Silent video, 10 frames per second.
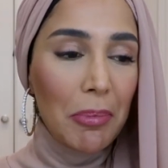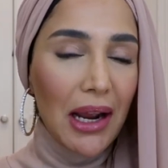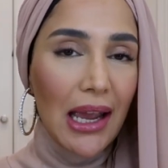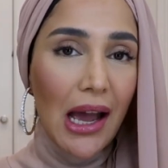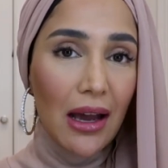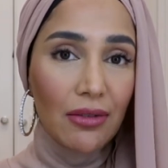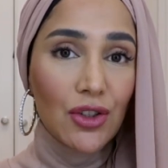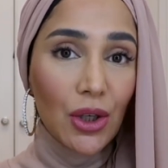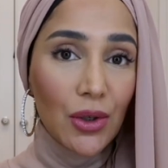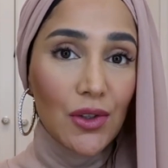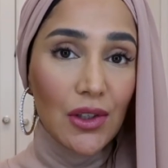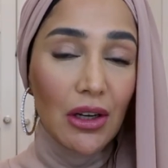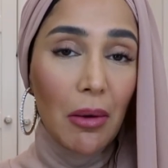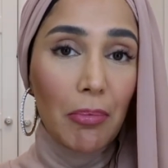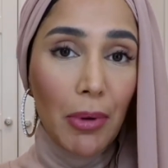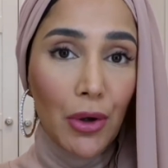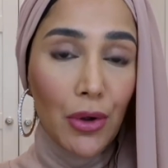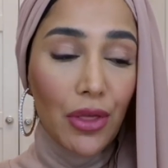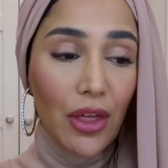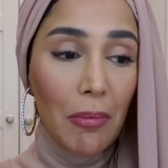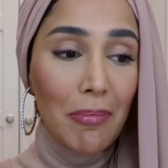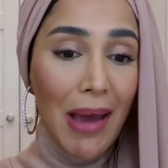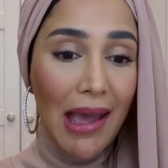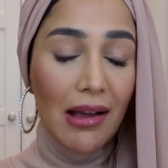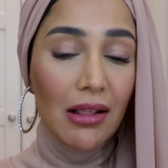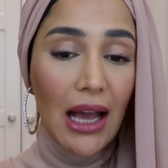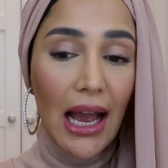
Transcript: but I have chosen both male